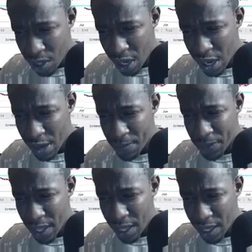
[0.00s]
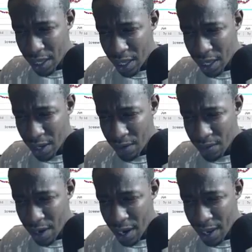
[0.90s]
I'm thinking
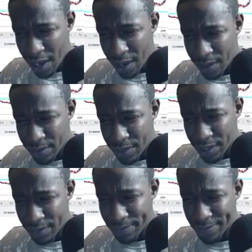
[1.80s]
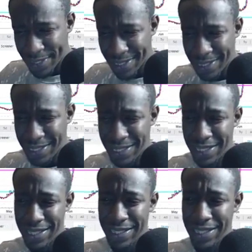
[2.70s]
around
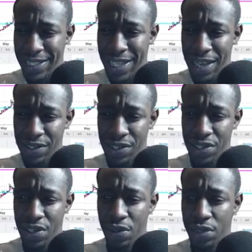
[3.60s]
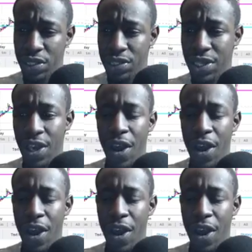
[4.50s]
16,000 Satoshis.